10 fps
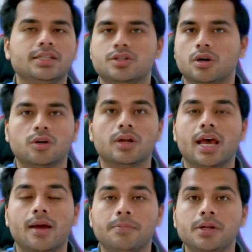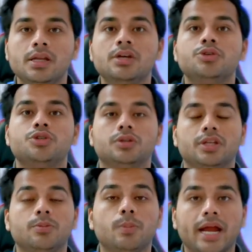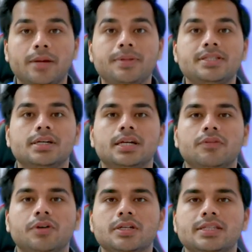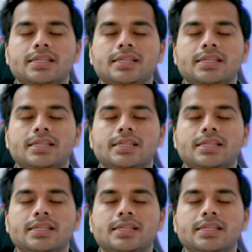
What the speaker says: It's not gonna happen. So there might be certain words